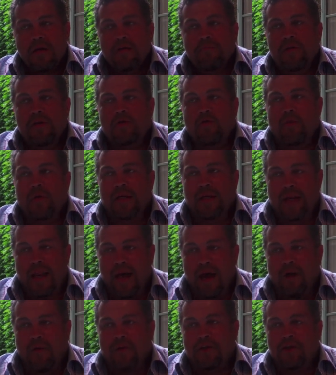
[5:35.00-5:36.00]
Between
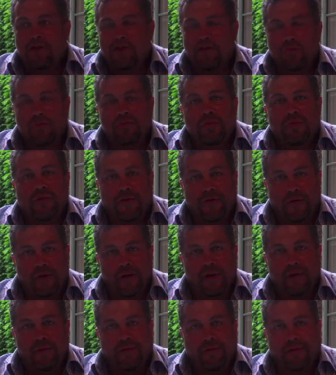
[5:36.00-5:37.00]
now and June
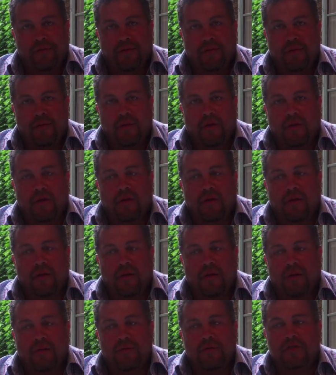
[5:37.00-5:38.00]
30th,
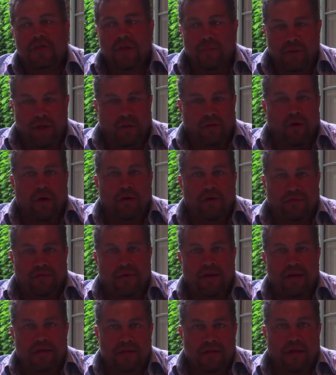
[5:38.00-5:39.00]
there's going to be a lot of
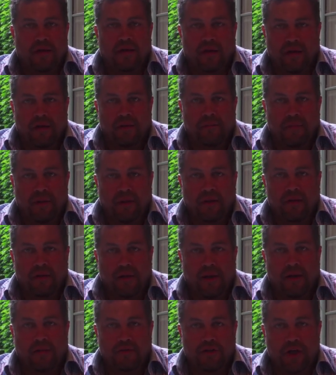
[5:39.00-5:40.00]
things that are going to be
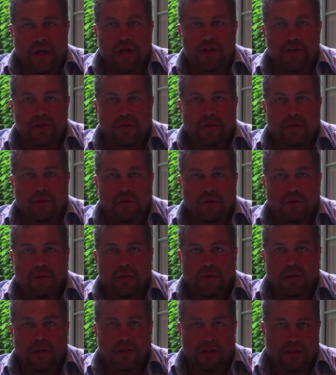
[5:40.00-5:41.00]
now changing
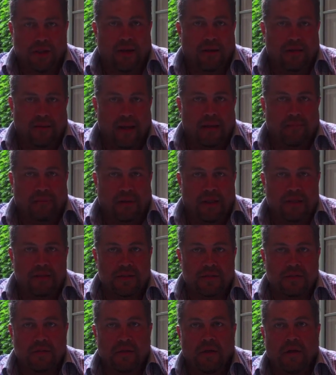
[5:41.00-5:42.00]
inside that
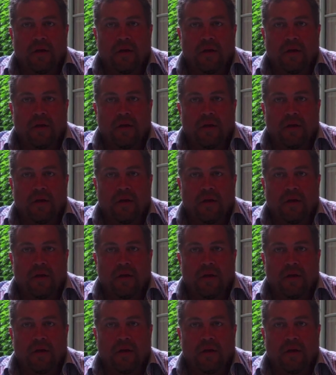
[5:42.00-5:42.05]
place.